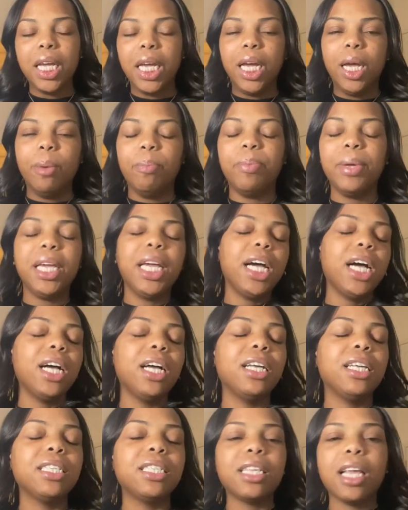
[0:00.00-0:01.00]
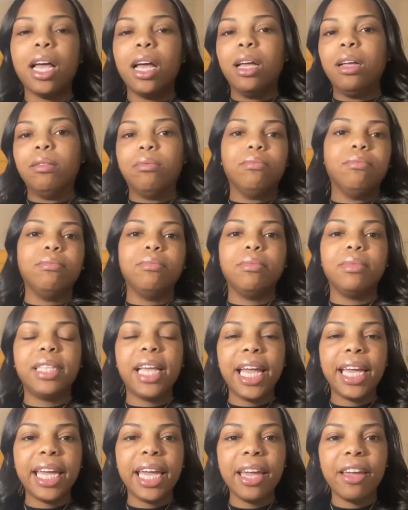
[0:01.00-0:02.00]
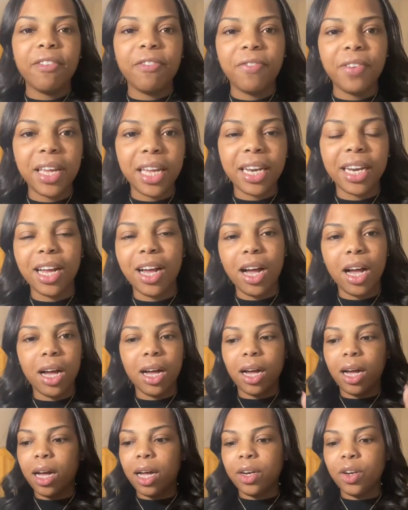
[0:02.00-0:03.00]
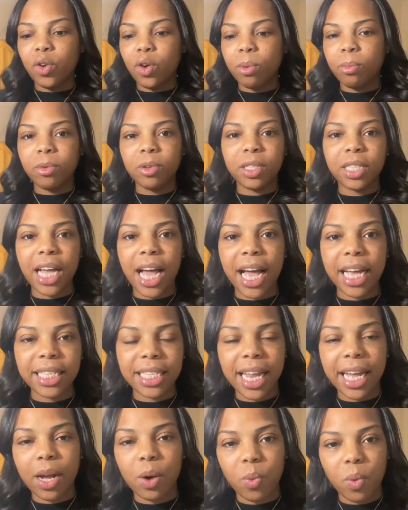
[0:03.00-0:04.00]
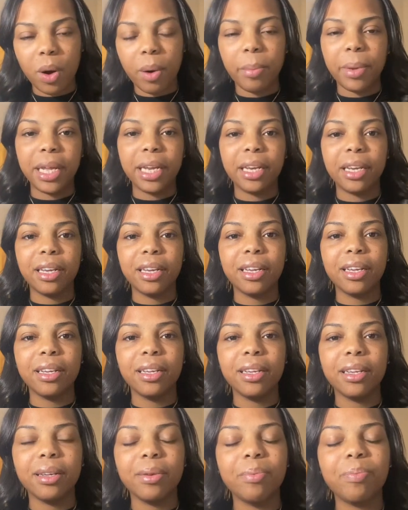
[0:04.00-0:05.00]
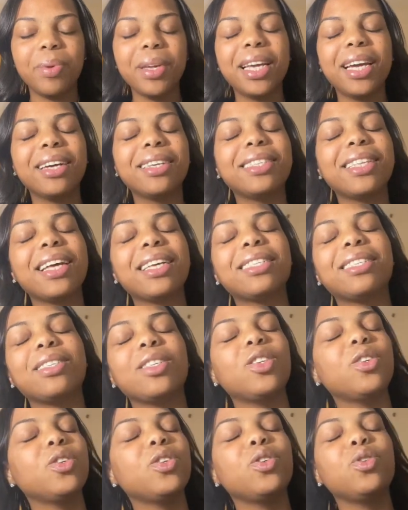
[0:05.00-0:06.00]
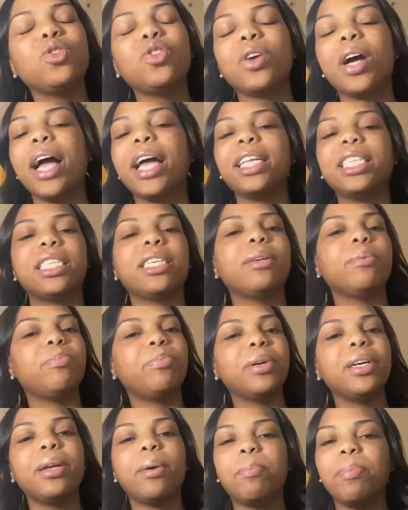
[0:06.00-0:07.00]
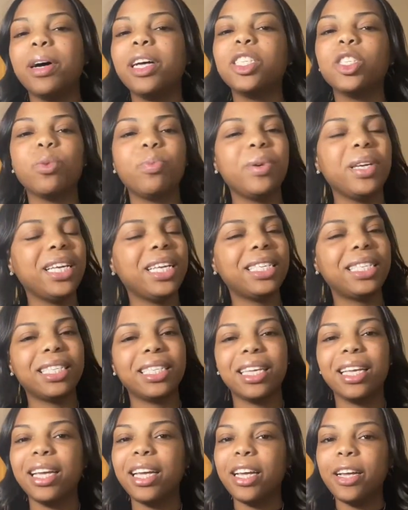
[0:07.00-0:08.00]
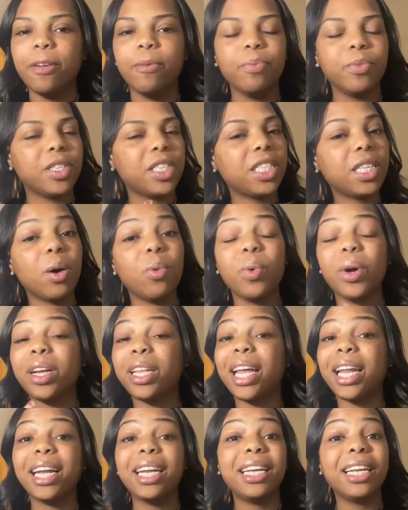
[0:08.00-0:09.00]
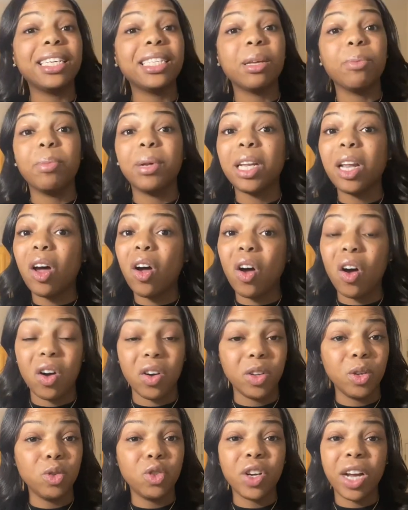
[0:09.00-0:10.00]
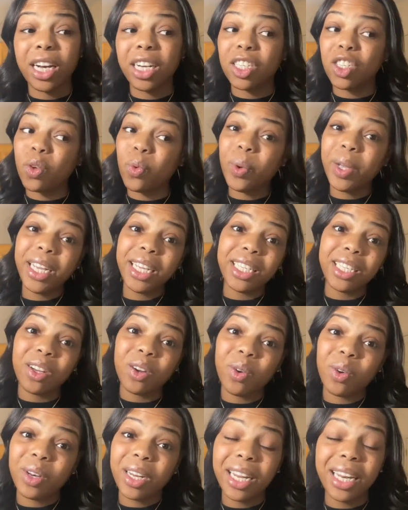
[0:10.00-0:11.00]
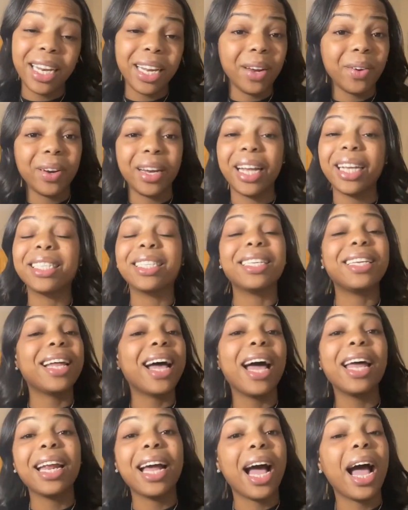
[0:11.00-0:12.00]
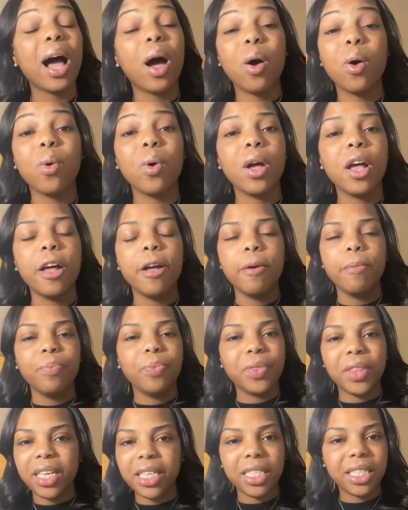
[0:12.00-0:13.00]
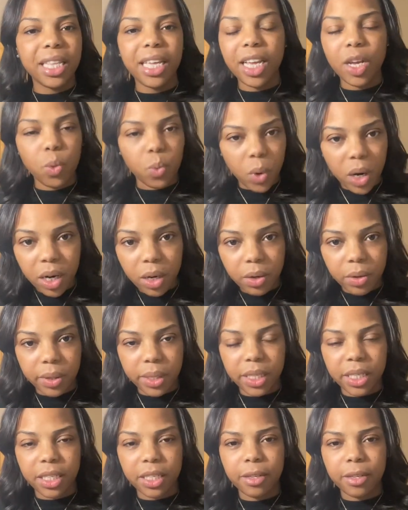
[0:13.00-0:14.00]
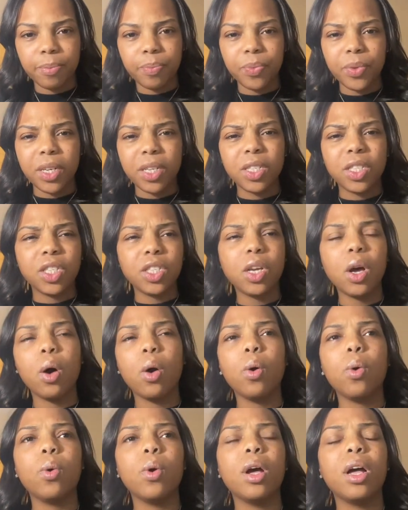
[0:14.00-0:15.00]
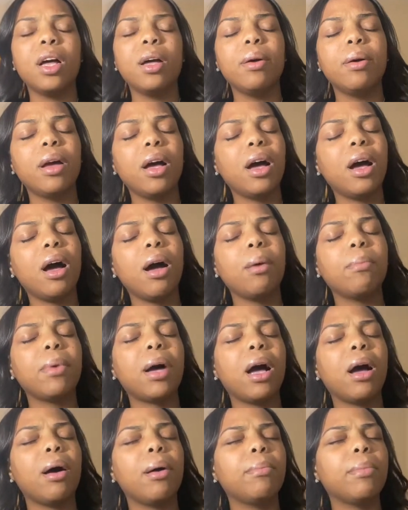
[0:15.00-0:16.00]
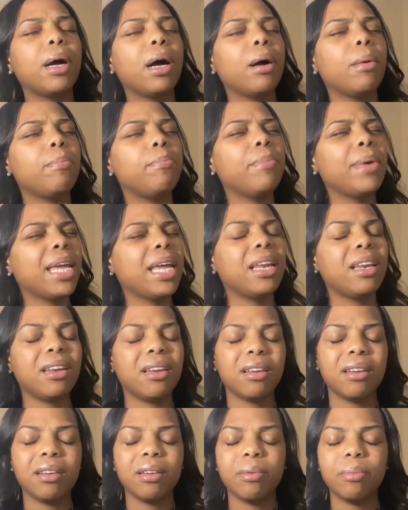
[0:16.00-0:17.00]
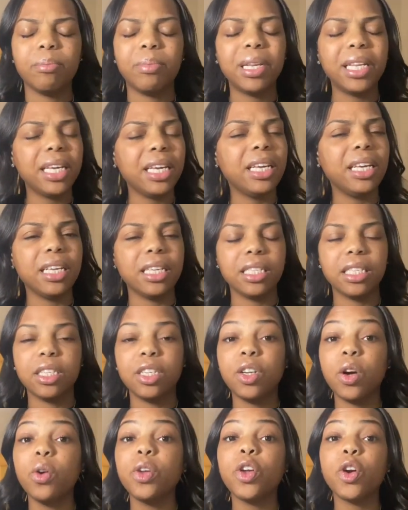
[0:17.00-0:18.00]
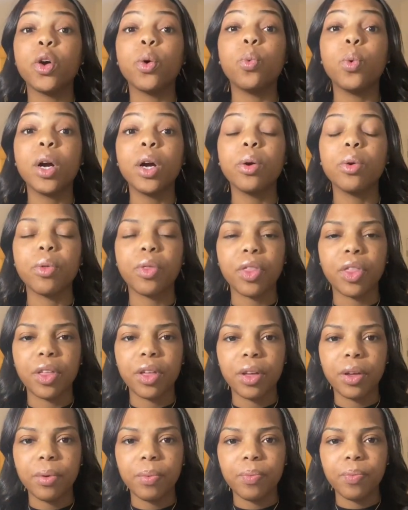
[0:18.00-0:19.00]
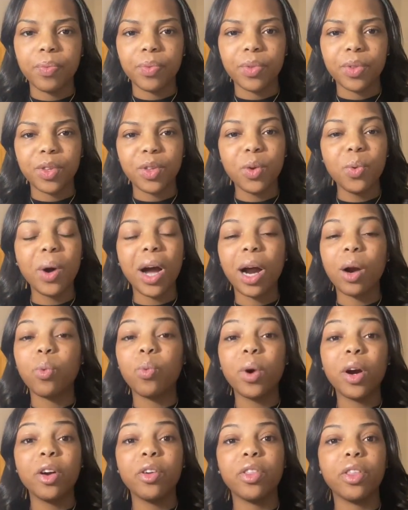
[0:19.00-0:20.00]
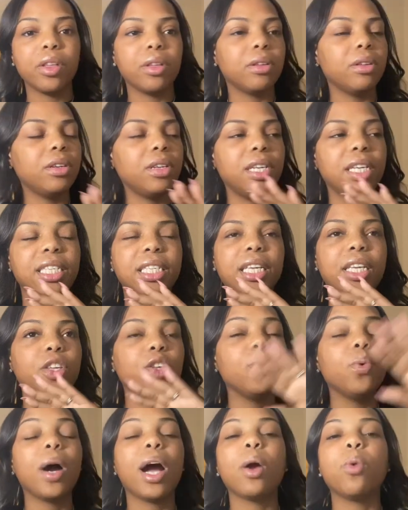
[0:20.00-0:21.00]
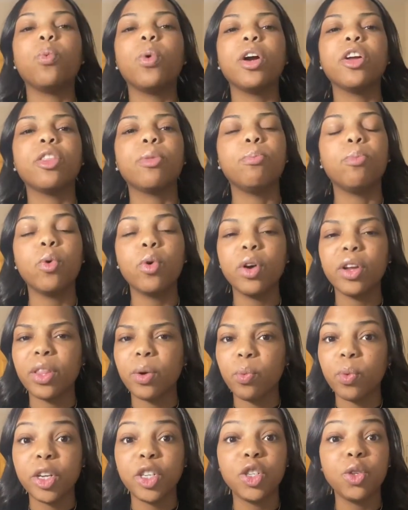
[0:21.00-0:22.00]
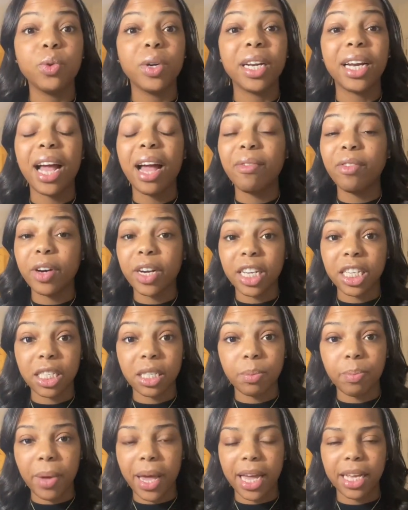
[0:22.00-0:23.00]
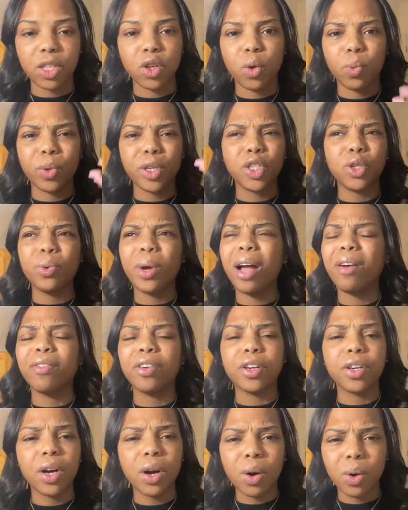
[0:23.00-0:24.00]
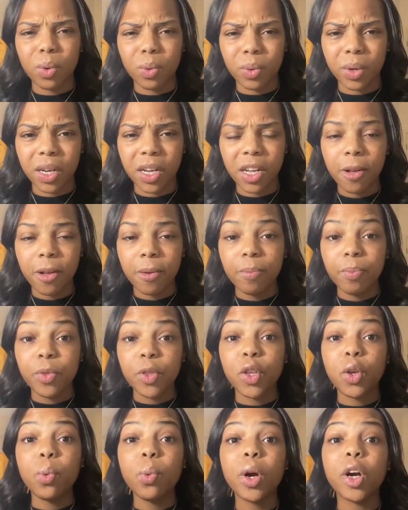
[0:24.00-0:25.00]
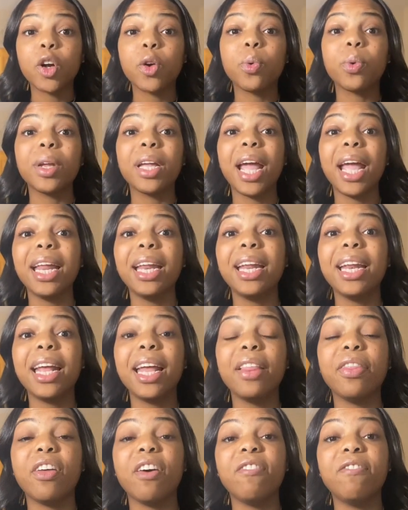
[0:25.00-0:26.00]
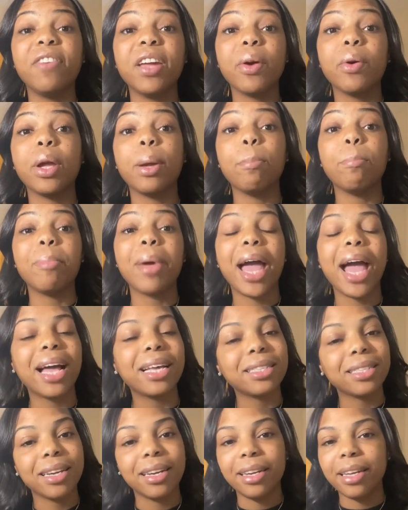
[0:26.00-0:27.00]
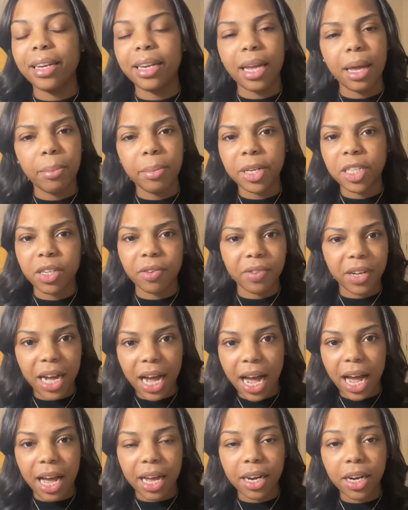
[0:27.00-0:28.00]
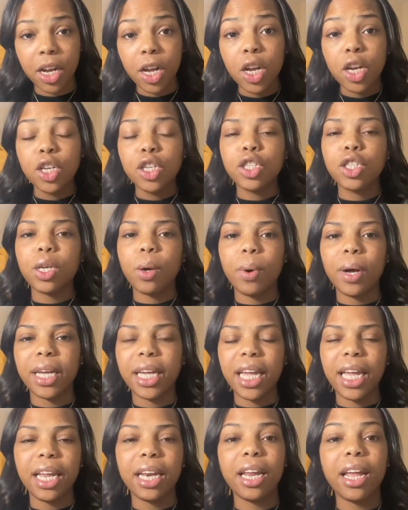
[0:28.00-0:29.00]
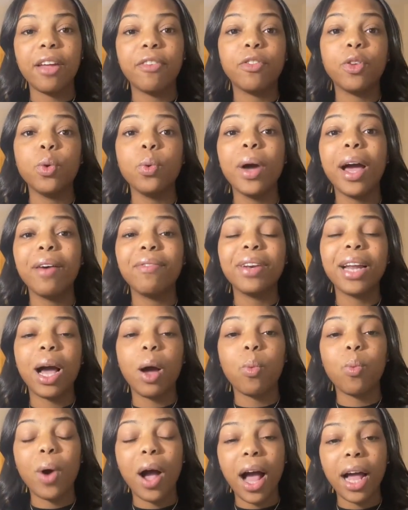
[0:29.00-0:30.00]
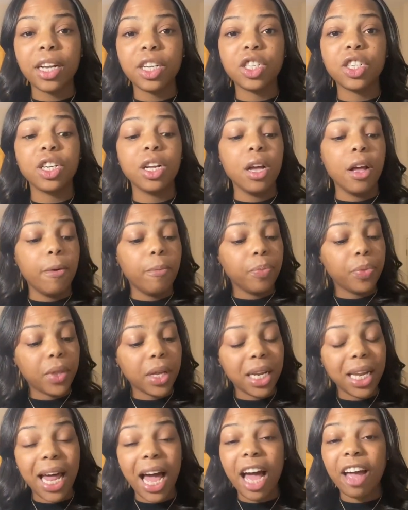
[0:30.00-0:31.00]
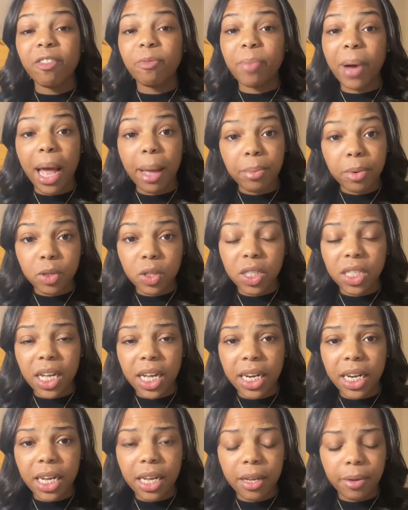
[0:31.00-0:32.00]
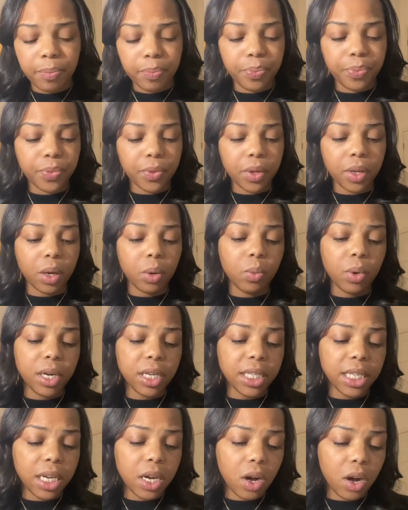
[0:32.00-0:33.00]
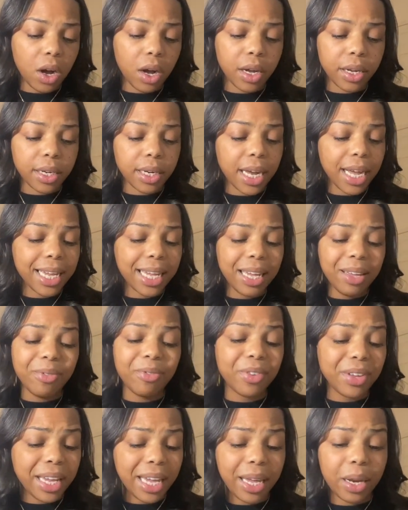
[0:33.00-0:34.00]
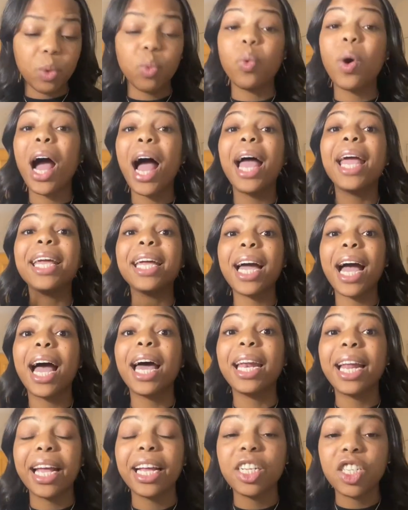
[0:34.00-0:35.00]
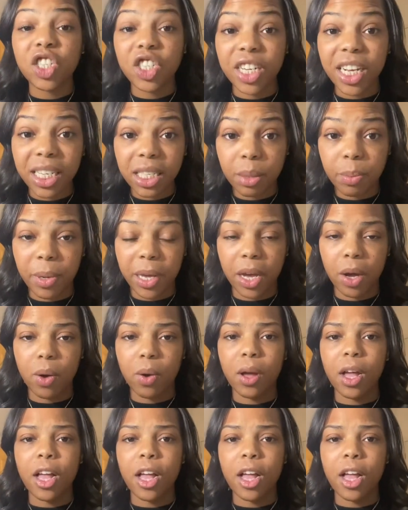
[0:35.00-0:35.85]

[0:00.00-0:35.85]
Because they can't fit a normal size like a woman. Because that's you trying to put a puzzle piece somewhere that it doesn't belong. You trying to squeeze it on in there, and that's not how this thing works. So men, please know your worth. You are worth, listen, you are worth more than what you could ever expect or what you ever known. You were created in the very masculine image of God. So again, if you have not watched the live Bible study, what is it called? I keep forgetting. Why God Hates Jezebel.